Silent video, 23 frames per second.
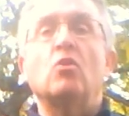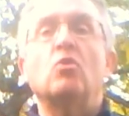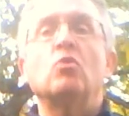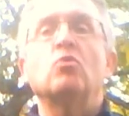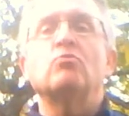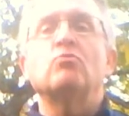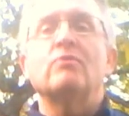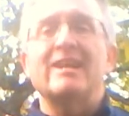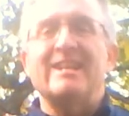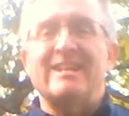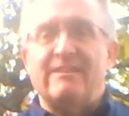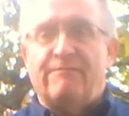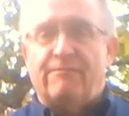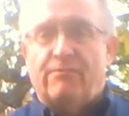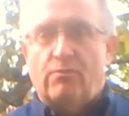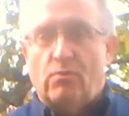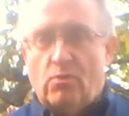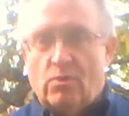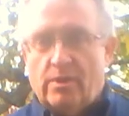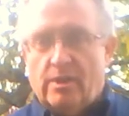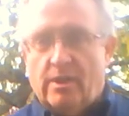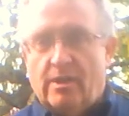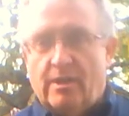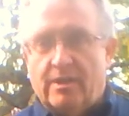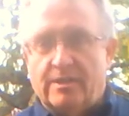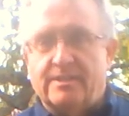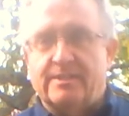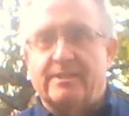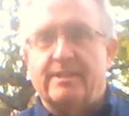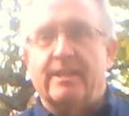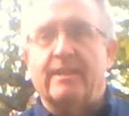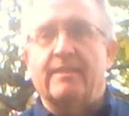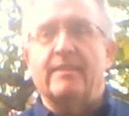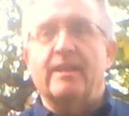already
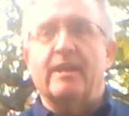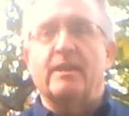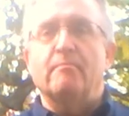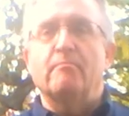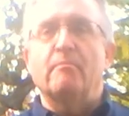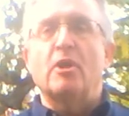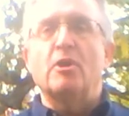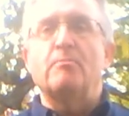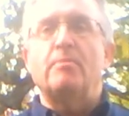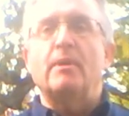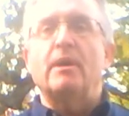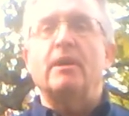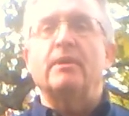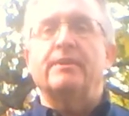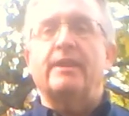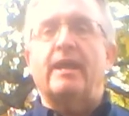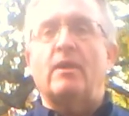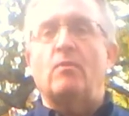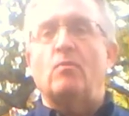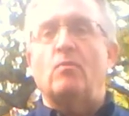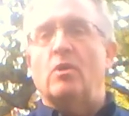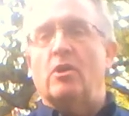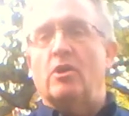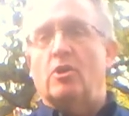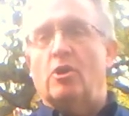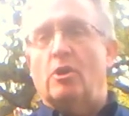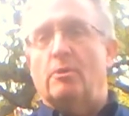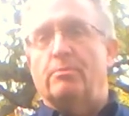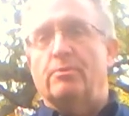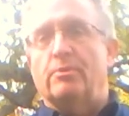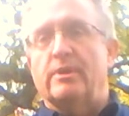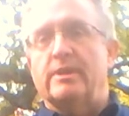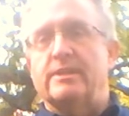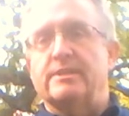forecasting that mobile network
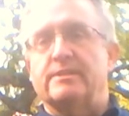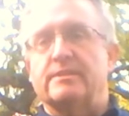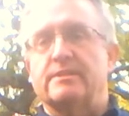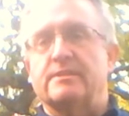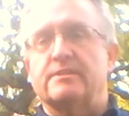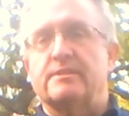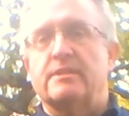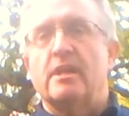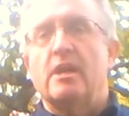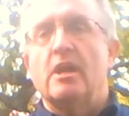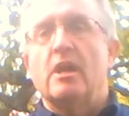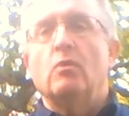operators